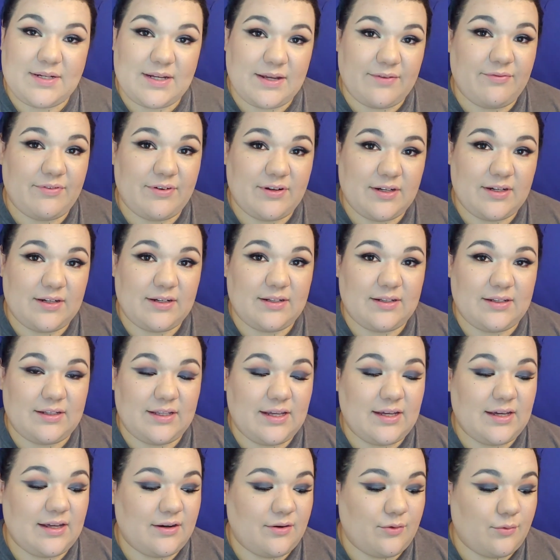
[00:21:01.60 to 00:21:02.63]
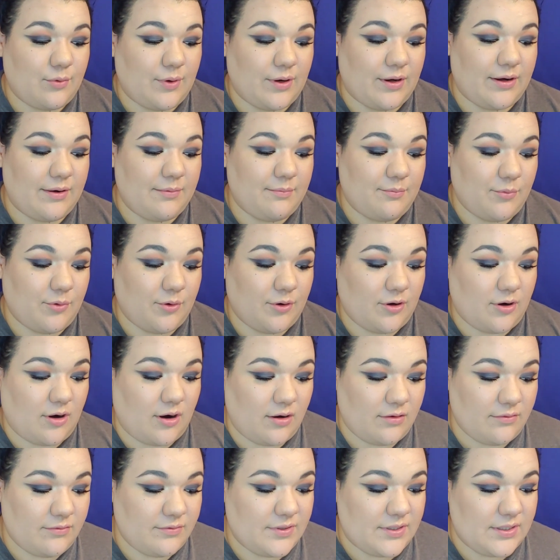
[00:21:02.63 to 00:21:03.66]
definitely going to wear it more
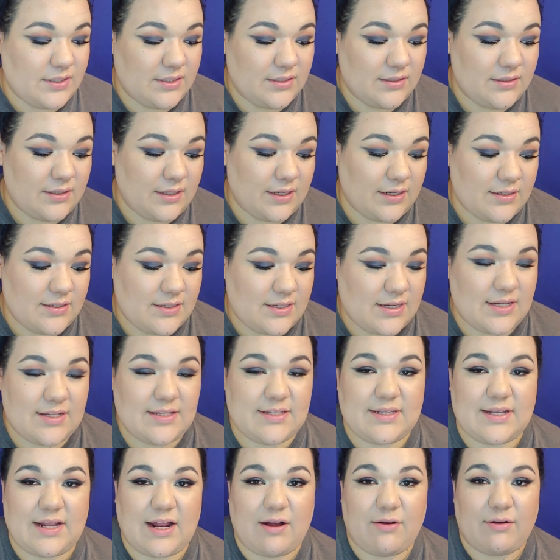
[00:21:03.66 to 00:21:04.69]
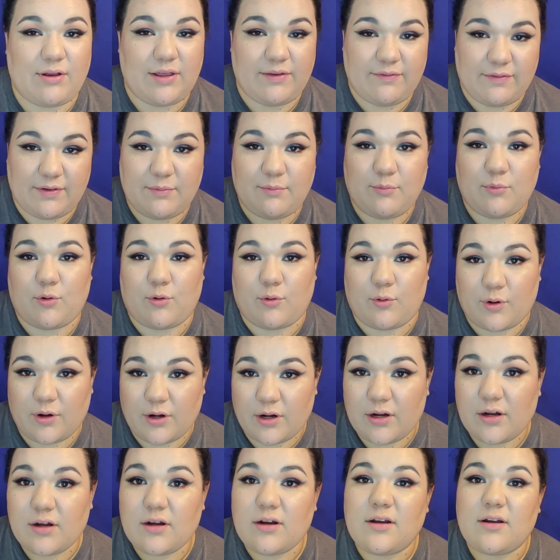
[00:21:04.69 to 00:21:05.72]
often and test it out even
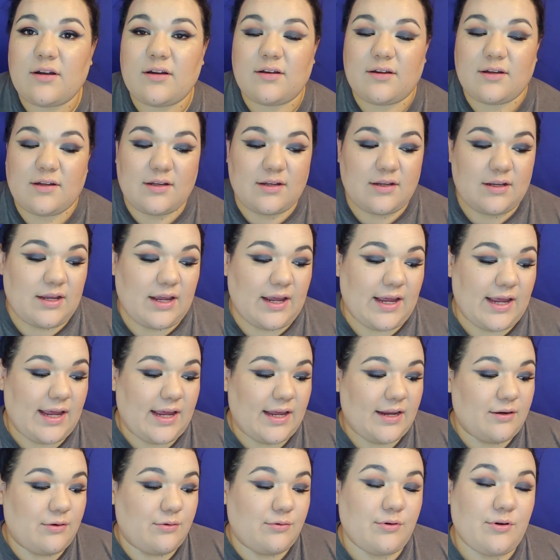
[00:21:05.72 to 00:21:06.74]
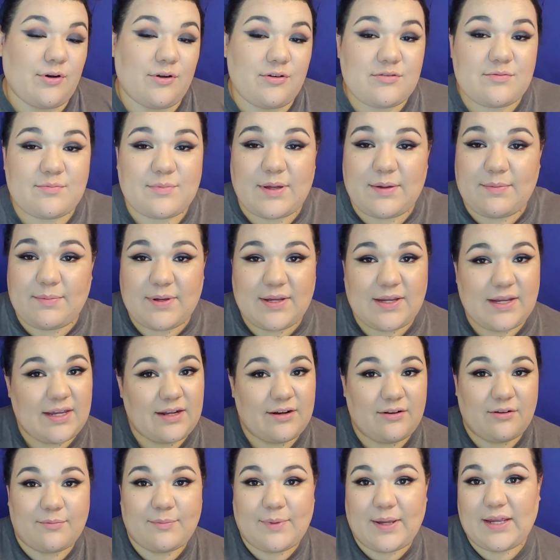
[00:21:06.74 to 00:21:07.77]
more. And who knows, maybe
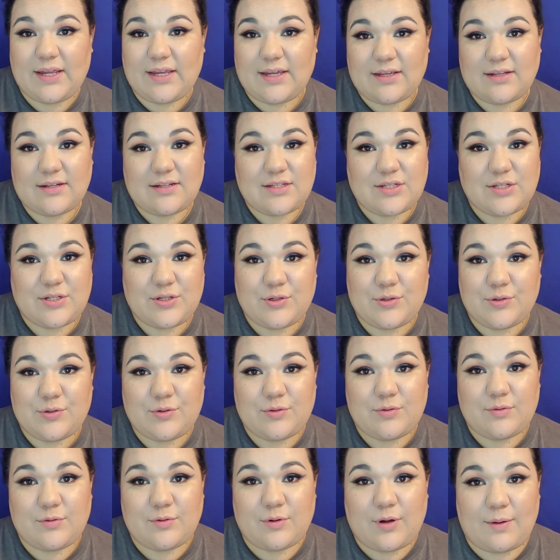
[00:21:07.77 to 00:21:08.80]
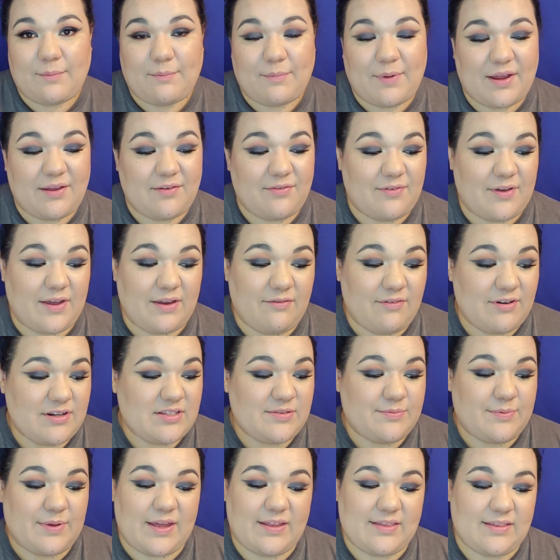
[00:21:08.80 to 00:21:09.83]
it'll make it to my
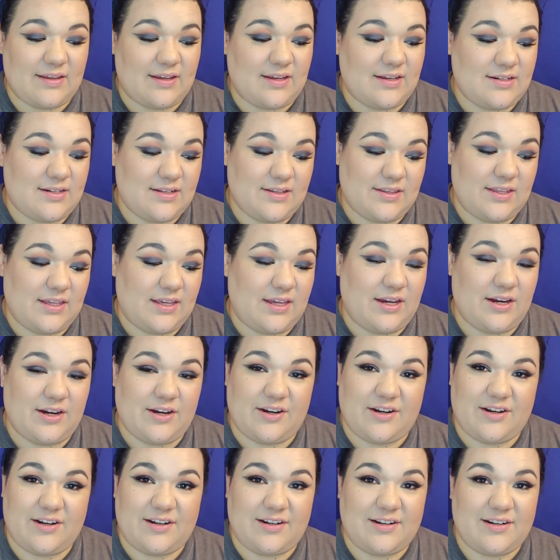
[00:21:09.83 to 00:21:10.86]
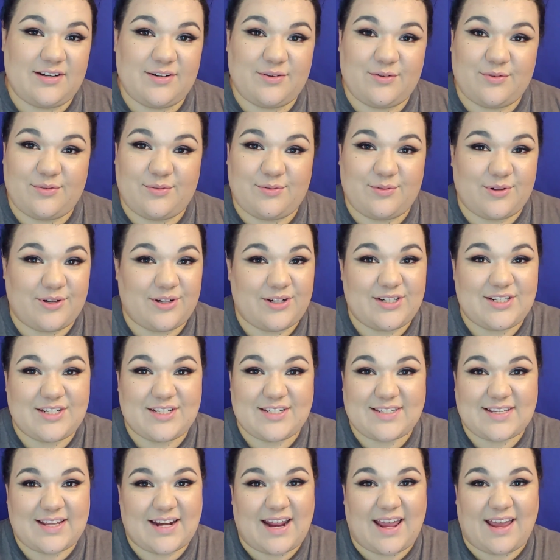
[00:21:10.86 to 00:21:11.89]
favorites at the end of the year. We're
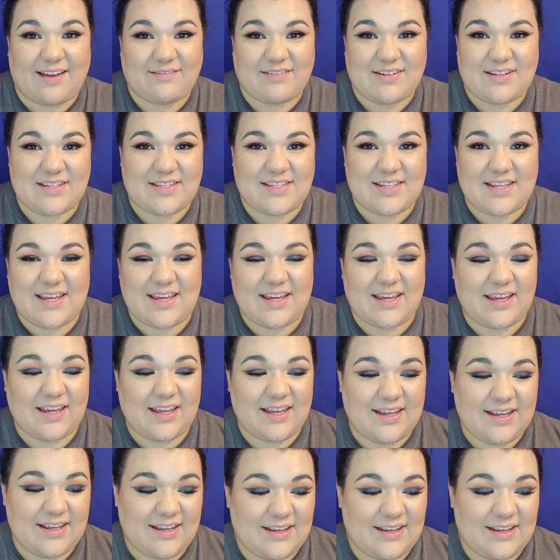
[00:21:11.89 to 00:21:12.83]
just going to have to see.